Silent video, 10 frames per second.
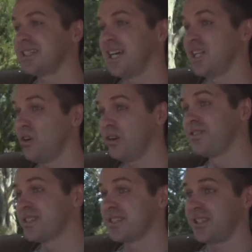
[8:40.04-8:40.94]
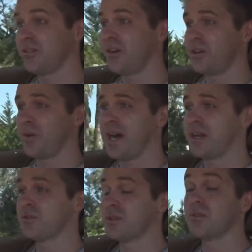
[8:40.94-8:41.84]
a lot of it 0 to
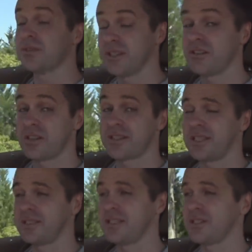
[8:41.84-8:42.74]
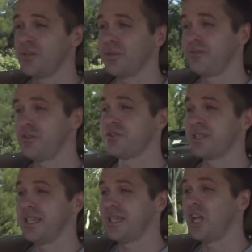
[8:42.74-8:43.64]
100 or 0 to 62 in
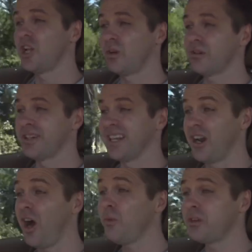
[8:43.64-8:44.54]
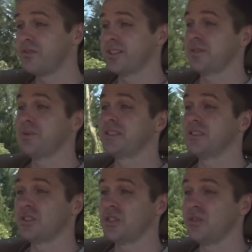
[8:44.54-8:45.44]
first gear, a lot of it. And I would have
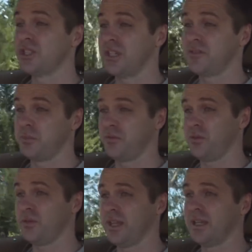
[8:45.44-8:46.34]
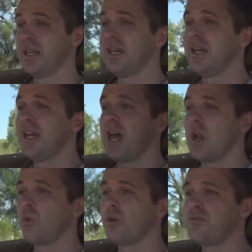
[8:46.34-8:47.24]
expected 2 shifts before then. And
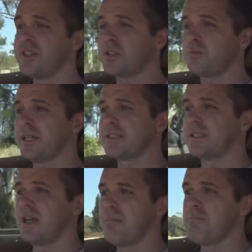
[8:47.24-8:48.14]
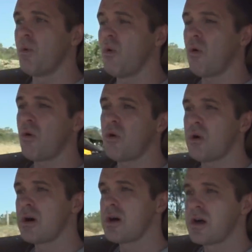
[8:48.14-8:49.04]
I would have expected a
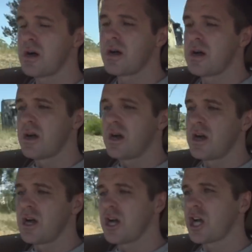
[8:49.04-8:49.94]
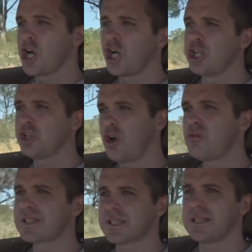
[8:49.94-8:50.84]
more
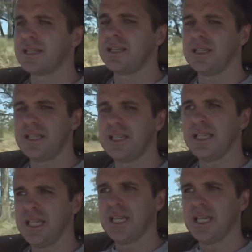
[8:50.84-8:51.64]
closely